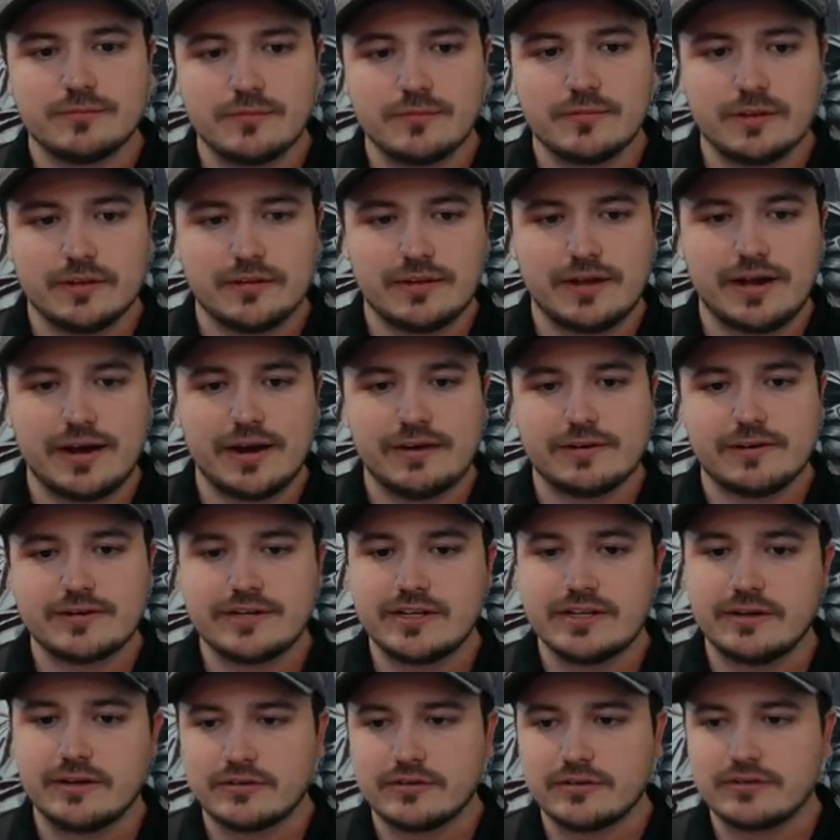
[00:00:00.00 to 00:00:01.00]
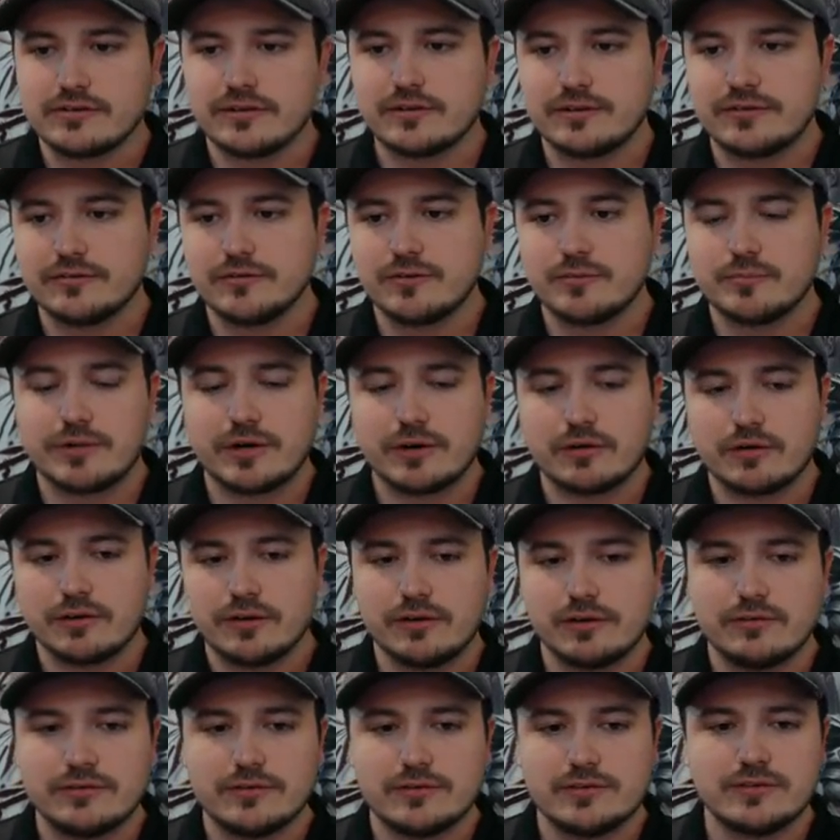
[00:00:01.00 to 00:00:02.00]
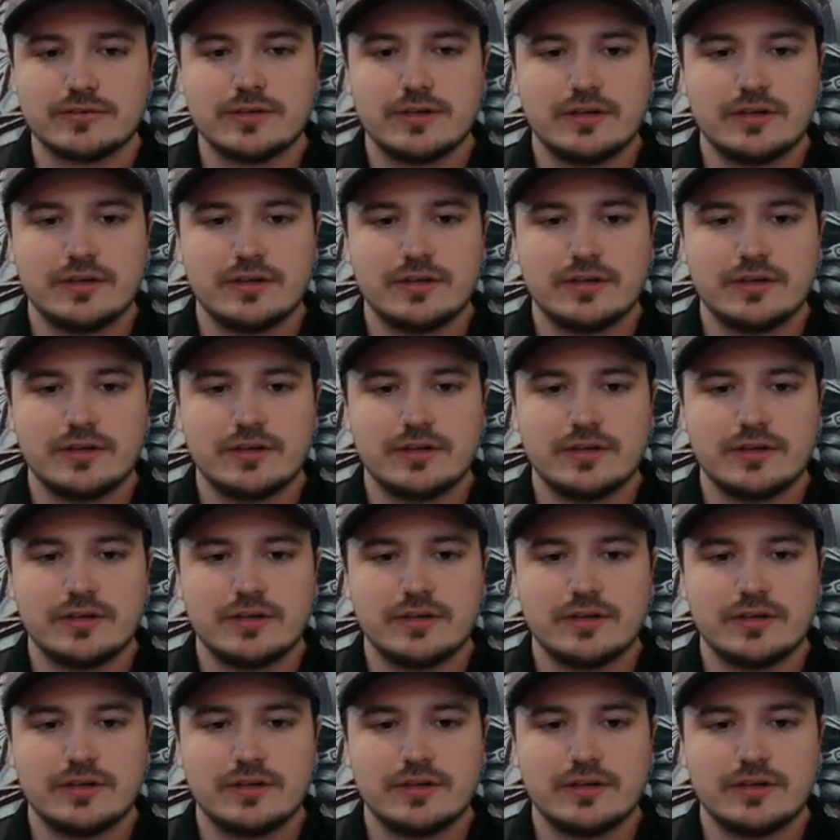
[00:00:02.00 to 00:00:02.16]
higher tiers are for bigger guilds,